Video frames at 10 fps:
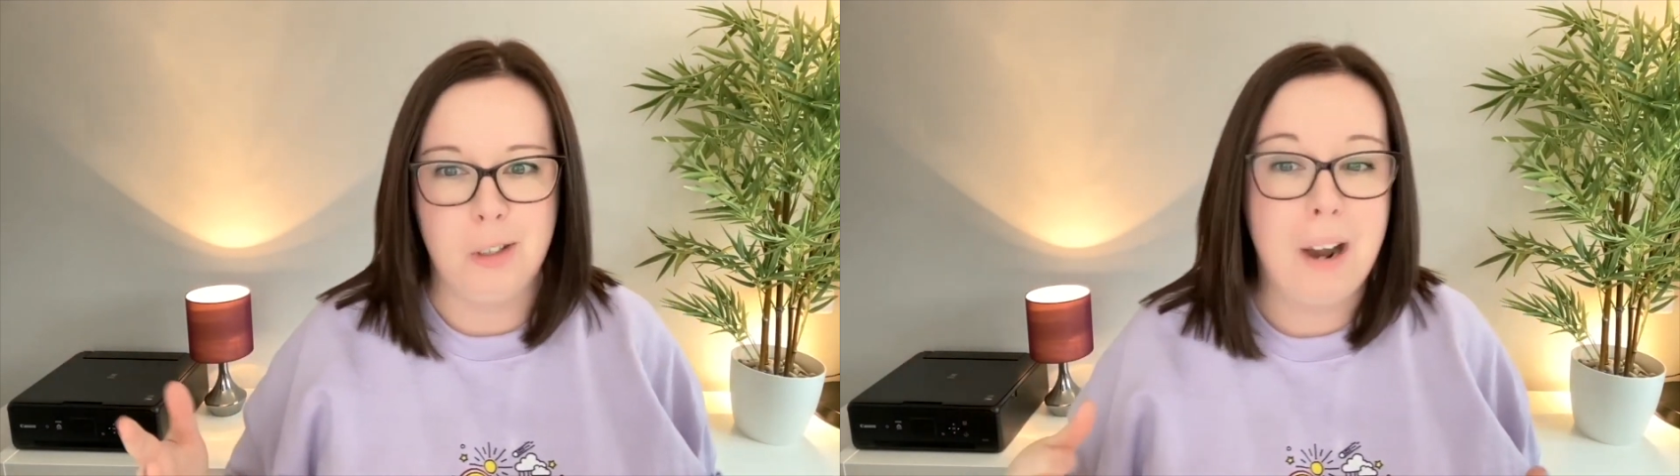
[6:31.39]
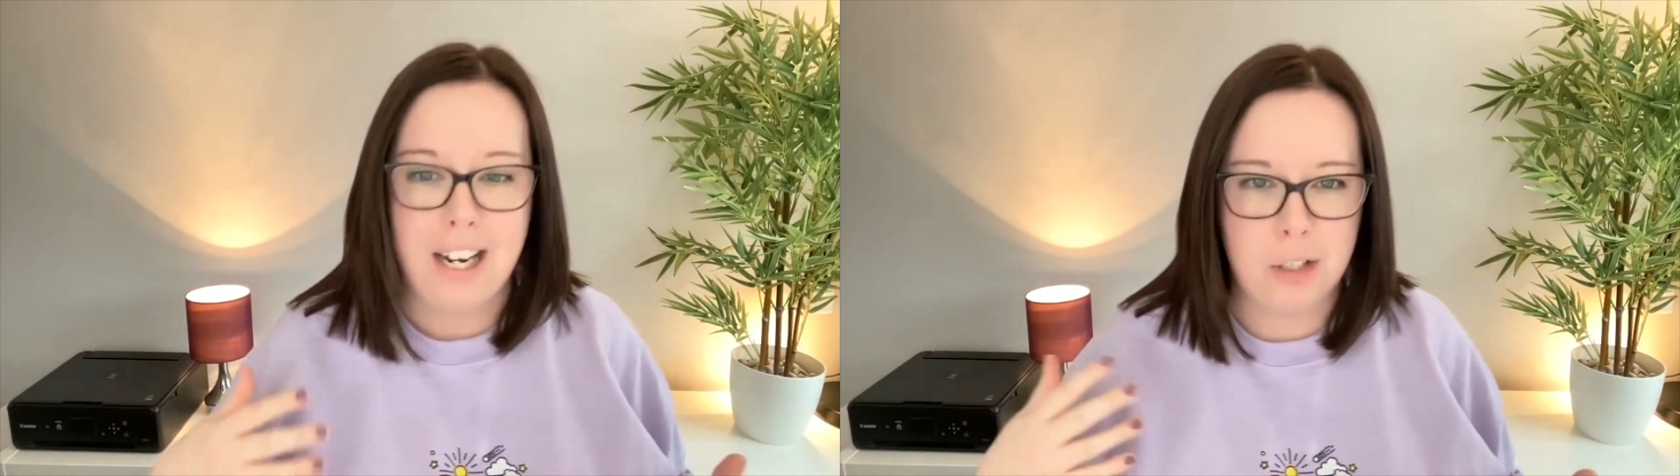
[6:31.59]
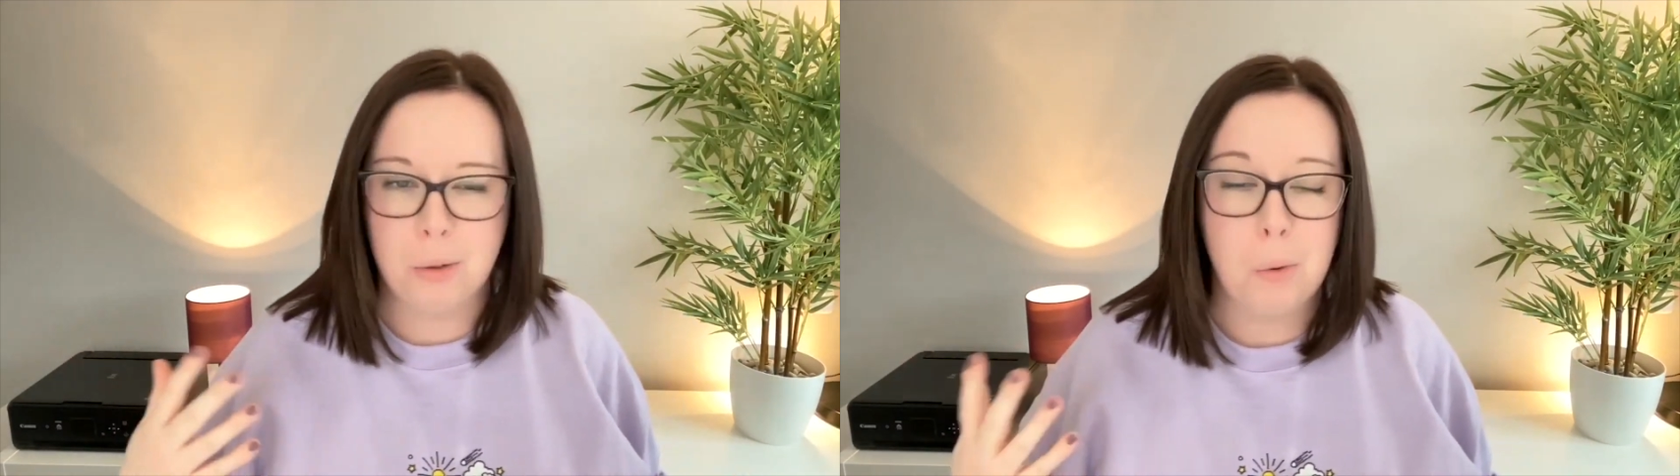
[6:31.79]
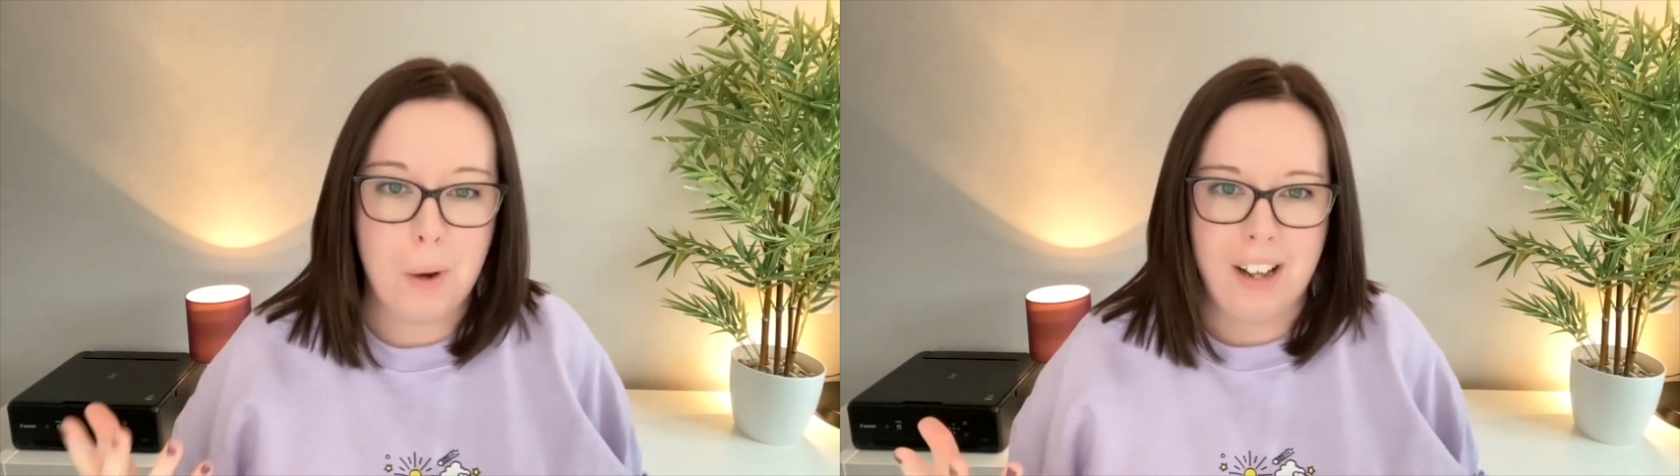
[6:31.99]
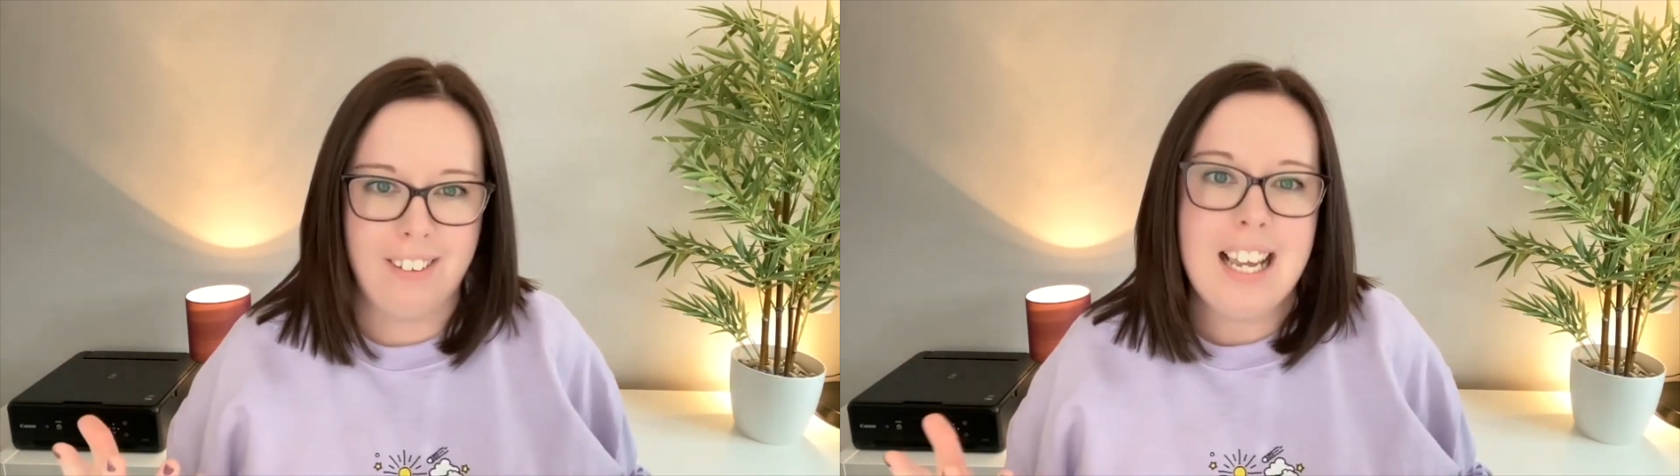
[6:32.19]
to actual
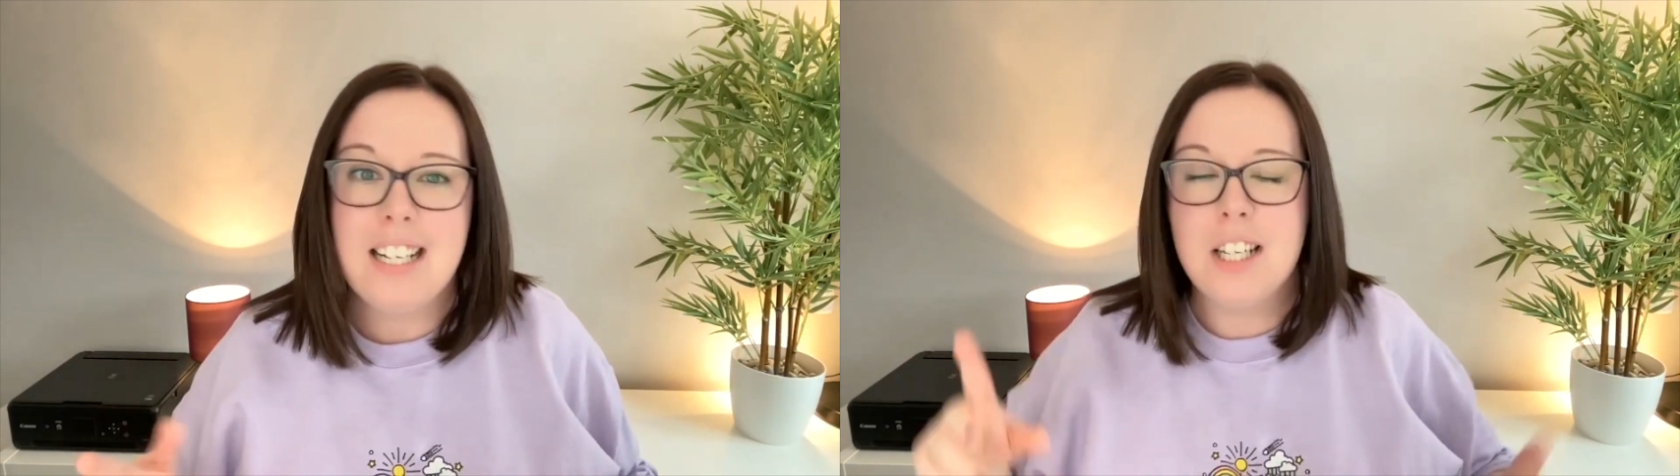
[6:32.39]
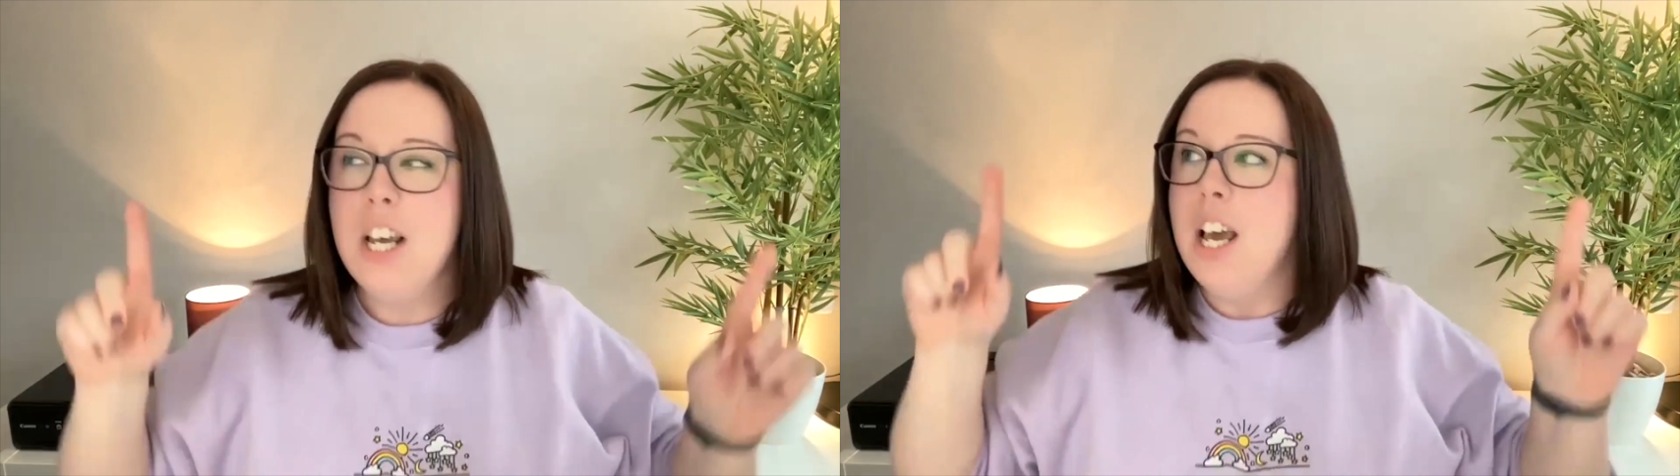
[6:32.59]
well lit.